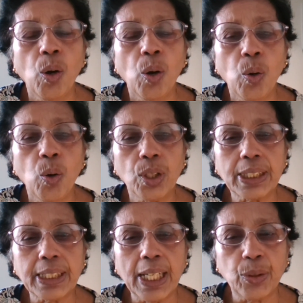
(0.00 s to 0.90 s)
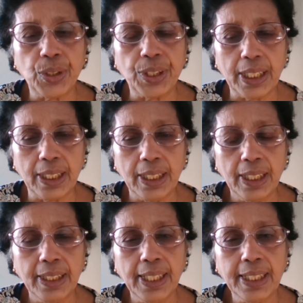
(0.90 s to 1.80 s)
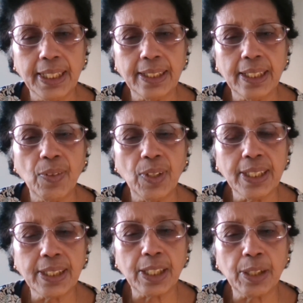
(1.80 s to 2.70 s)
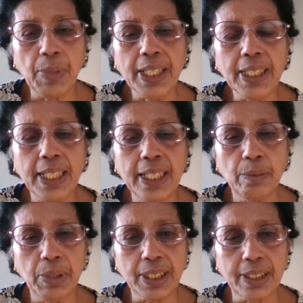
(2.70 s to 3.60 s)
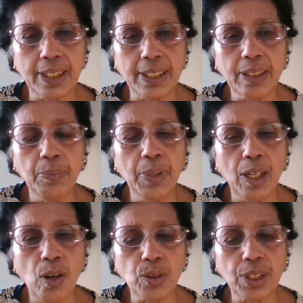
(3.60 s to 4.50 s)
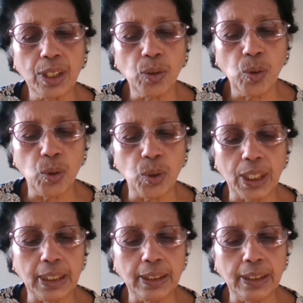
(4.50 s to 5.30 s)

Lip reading: owner's equity. That is what is remained in the business belongs to the owner.